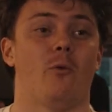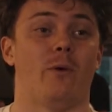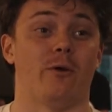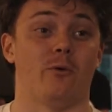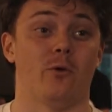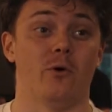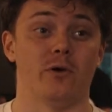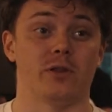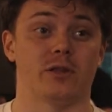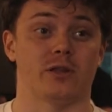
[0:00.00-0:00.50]

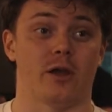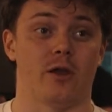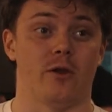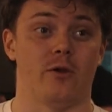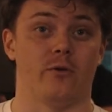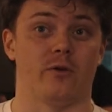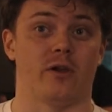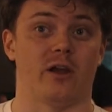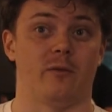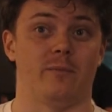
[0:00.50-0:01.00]
We're
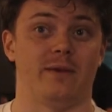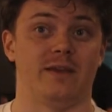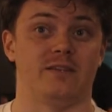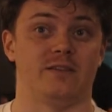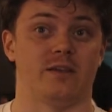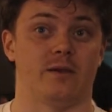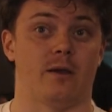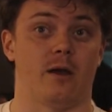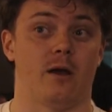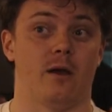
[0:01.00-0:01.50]
also going to
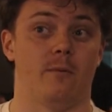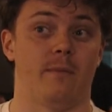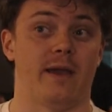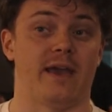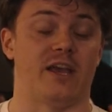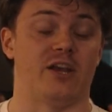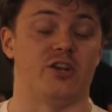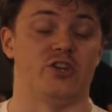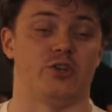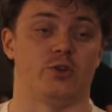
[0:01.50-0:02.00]
be
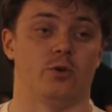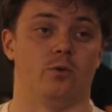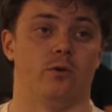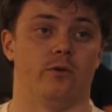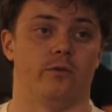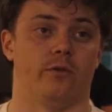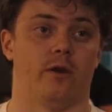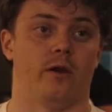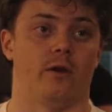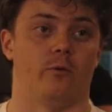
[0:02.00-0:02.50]
making
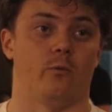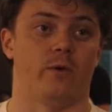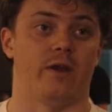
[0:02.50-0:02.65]
sure that